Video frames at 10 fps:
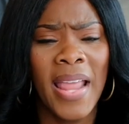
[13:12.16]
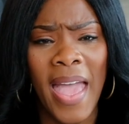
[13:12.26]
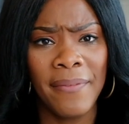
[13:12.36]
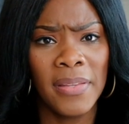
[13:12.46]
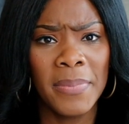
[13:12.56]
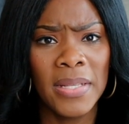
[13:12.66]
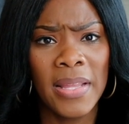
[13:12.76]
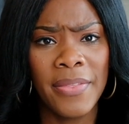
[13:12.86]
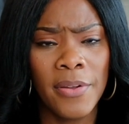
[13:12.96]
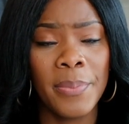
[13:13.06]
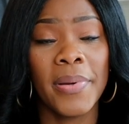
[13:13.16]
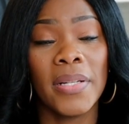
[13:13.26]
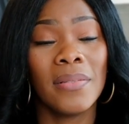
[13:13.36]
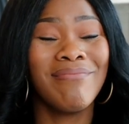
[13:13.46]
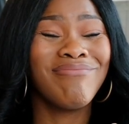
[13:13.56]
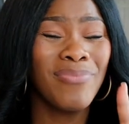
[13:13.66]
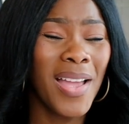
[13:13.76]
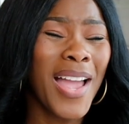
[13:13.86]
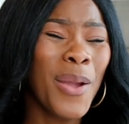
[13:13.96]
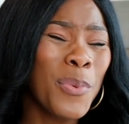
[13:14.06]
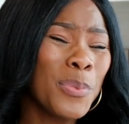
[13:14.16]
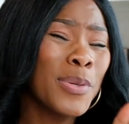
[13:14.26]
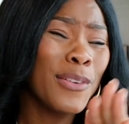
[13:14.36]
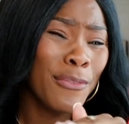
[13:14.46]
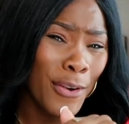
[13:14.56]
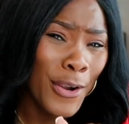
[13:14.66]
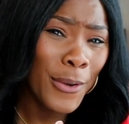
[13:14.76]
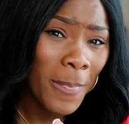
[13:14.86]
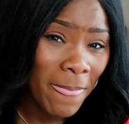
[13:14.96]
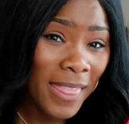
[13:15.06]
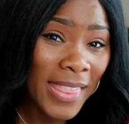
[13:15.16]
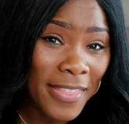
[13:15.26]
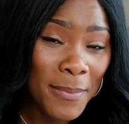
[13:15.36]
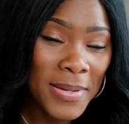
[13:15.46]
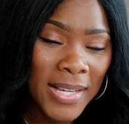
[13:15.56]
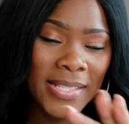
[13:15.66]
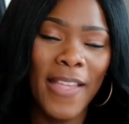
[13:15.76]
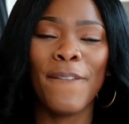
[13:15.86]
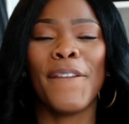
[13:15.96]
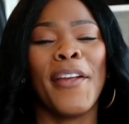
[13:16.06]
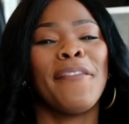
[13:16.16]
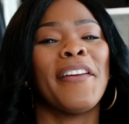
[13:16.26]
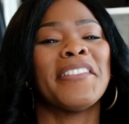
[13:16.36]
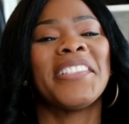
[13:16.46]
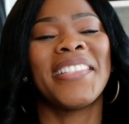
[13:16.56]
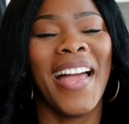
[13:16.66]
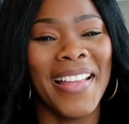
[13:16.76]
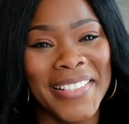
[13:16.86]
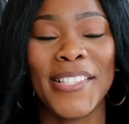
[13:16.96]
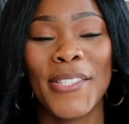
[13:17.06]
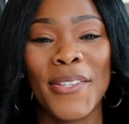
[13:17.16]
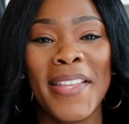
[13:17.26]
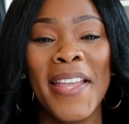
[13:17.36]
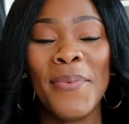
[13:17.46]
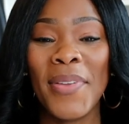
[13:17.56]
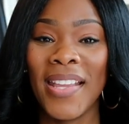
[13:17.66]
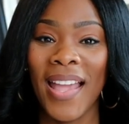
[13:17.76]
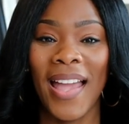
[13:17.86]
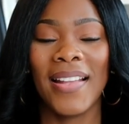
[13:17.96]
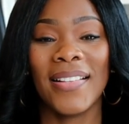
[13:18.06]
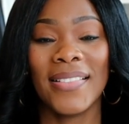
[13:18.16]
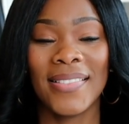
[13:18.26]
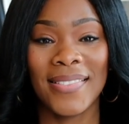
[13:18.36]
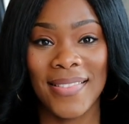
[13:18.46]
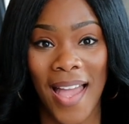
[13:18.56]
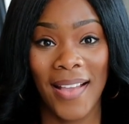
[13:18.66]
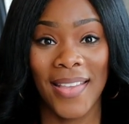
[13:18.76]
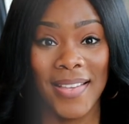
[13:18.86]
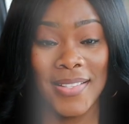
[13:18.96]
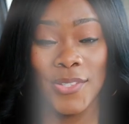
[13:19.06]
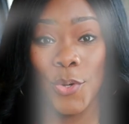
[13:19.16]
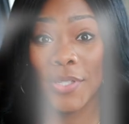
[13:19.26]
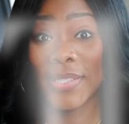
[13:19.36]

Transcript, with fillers: have to be leather, but I would prefer leather because they're very, very stylish. So then we got stockings or